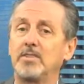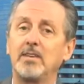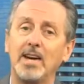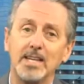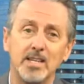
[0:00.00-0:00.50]
they've
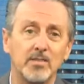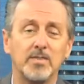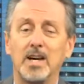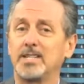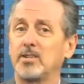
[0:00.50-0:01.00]
had an
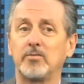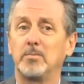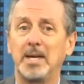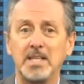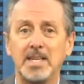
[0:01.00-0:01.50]
advisor for
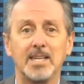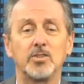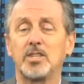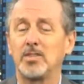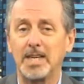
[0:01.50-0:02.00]
many
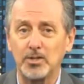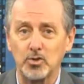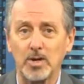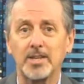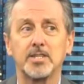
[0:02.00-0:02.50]
years that they
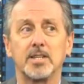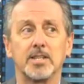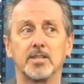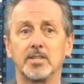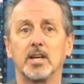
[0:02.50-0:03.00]
trust and
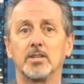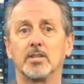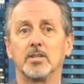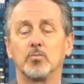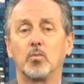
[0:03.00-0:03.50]
has
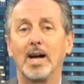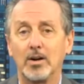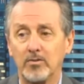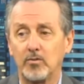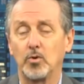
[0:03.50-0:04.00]
done
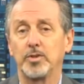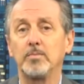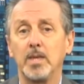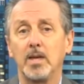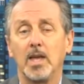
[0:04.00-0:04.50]
well for
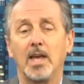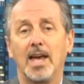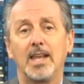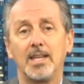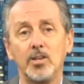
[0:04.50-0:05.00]
them.
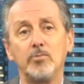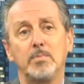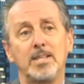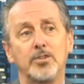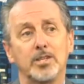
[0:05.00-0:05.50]
And I don't
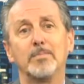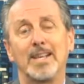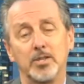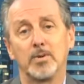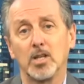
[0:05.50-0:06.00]
mean just
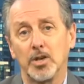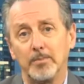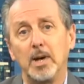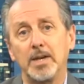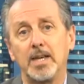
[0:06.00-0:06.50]
made them a lot of
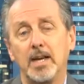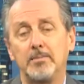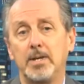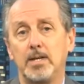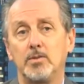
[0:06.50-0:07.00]
money. I
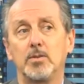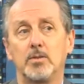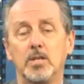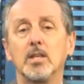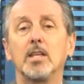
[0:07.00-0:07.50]
mean
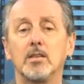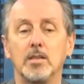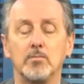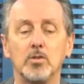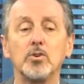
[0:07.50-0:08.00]
uh,
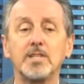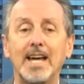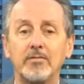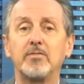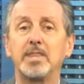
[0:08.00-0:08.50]
looked
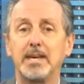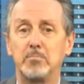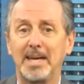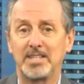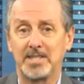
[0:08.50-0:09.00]
out for their
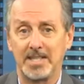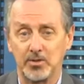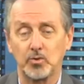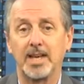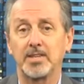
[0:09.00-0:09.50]
best
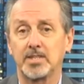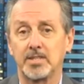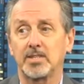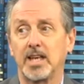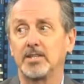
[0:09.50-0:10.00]

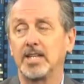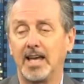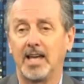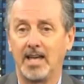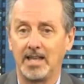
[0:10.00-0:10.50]
interests at,
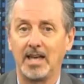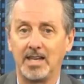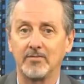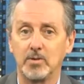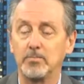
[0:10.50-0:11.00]
at, at
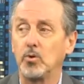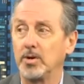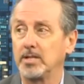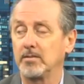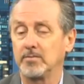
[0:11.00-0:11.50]
every
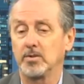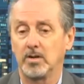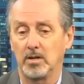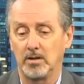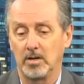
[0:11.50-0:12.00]
point of the,
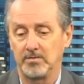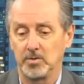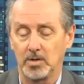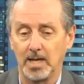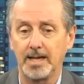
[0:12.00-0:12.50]
uh, of the
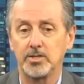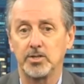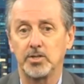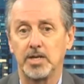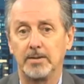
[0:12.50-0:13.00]

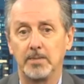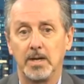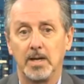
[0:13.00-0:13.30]
relationship.